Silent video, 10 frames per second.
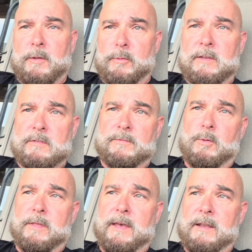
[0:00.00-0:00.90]
the reason
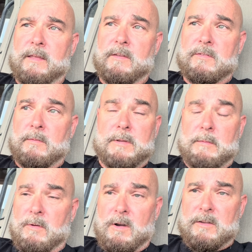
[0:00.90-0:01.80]
for that is
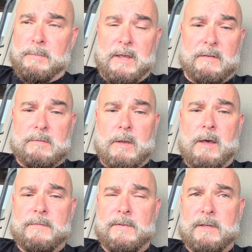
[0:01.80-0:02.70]
sometimes the artist may have some
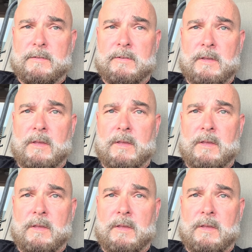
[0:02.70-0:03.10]
conflicts.